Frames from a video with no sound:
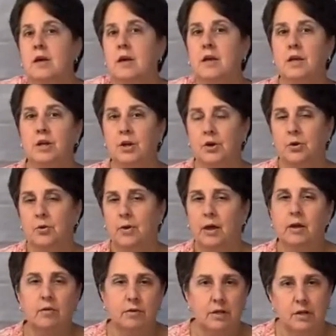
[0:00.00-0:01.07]
You know, they
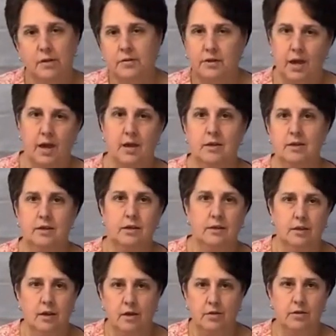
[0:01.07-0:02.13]
don't need all the candy and
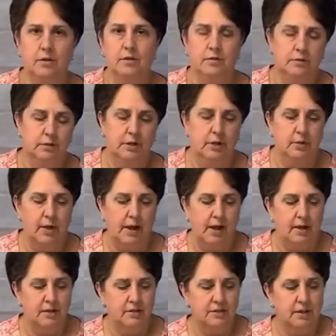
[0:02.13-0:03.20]
all the, you know, that kind
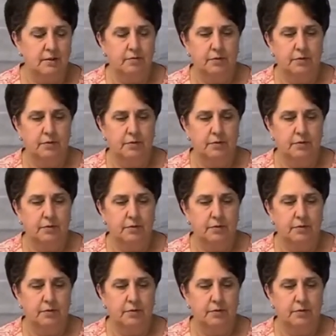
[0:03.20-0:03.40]
of stuff.